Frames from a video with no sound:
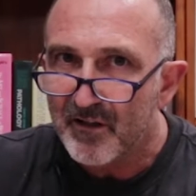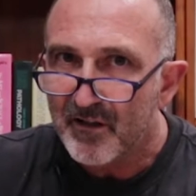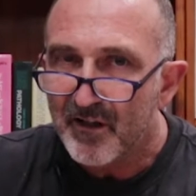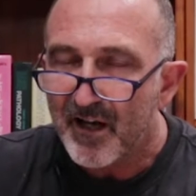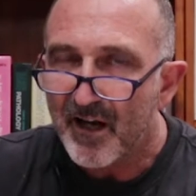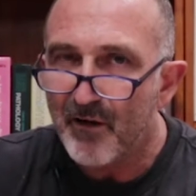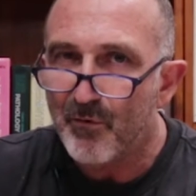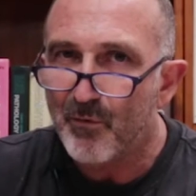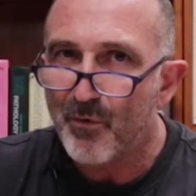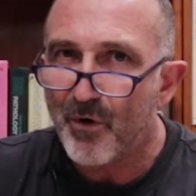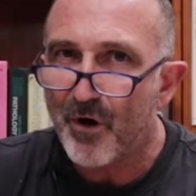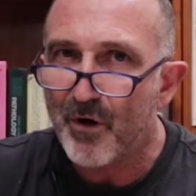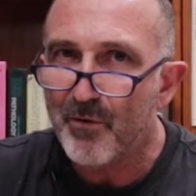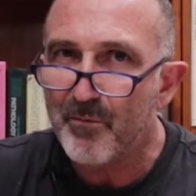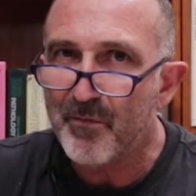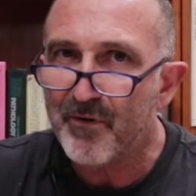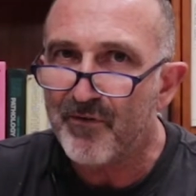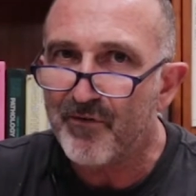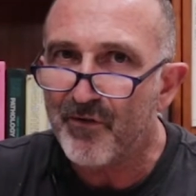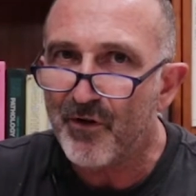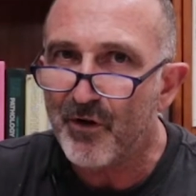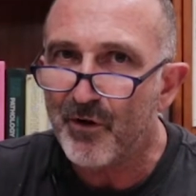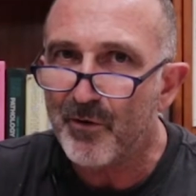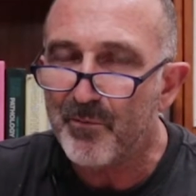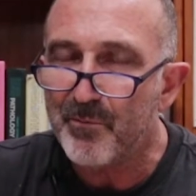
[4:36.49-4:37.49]

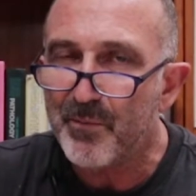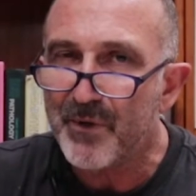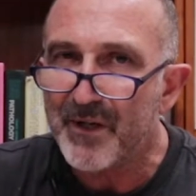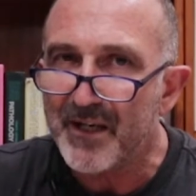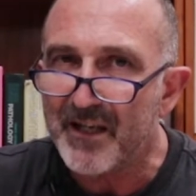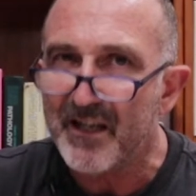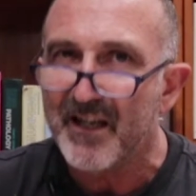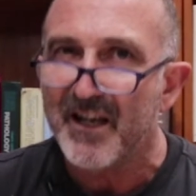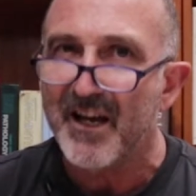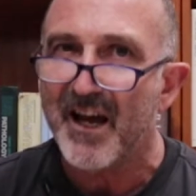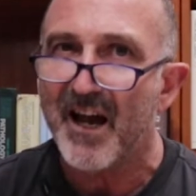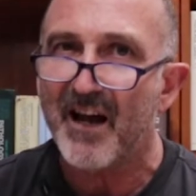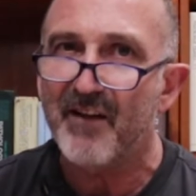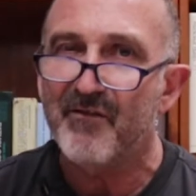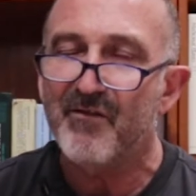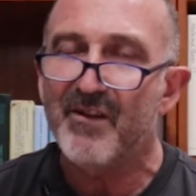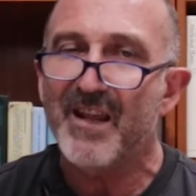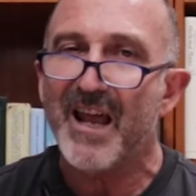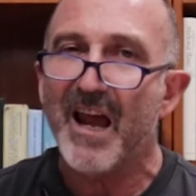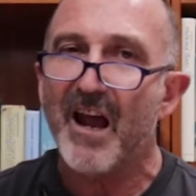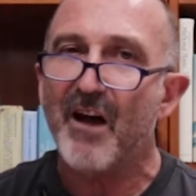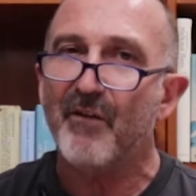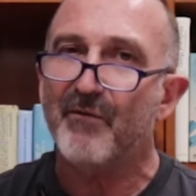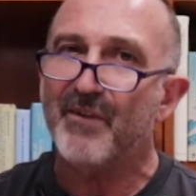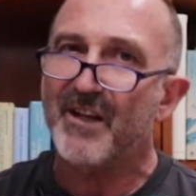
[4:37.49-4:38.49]
aromatherapy, and
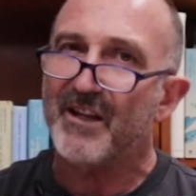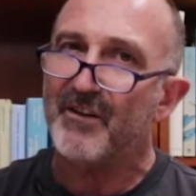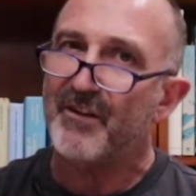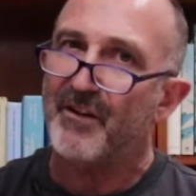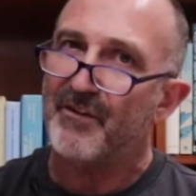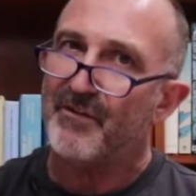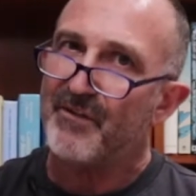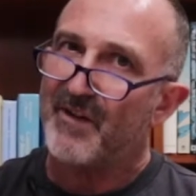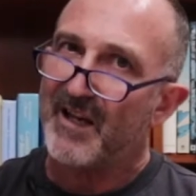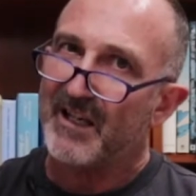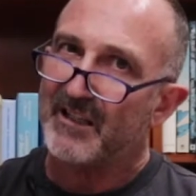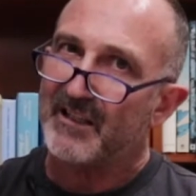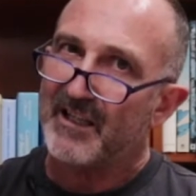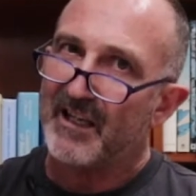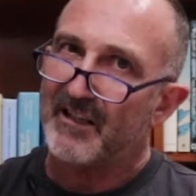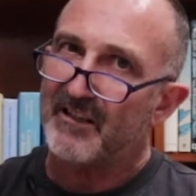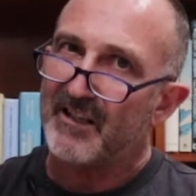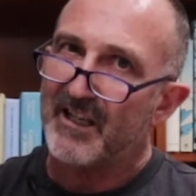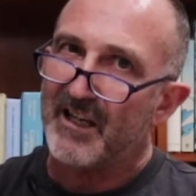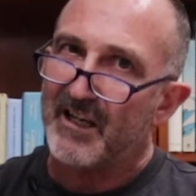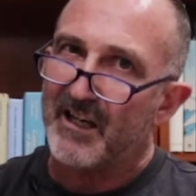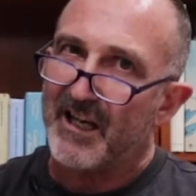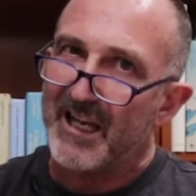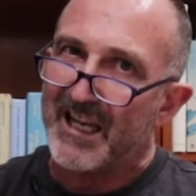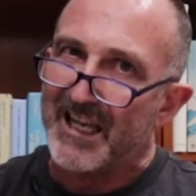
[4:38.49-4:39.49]
now that the fact that
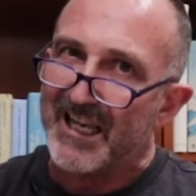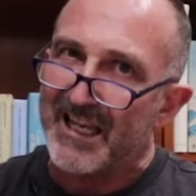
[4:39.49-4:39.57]
there